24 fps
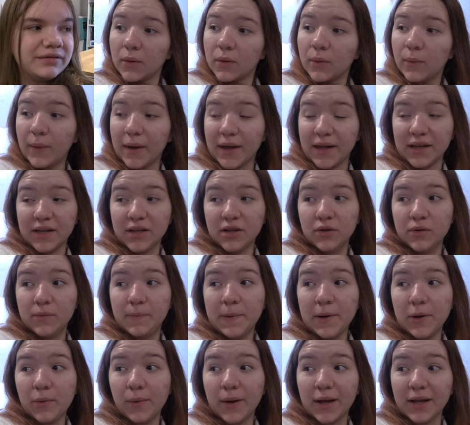Wait, you'd
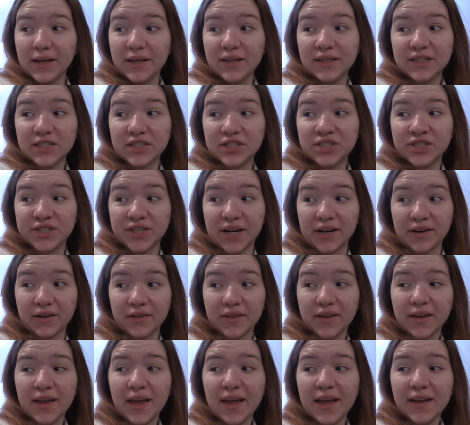be willing to share
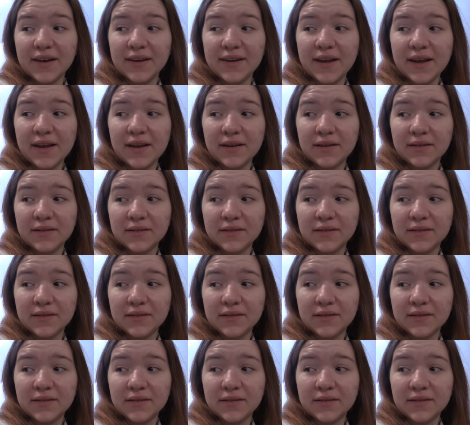the candy?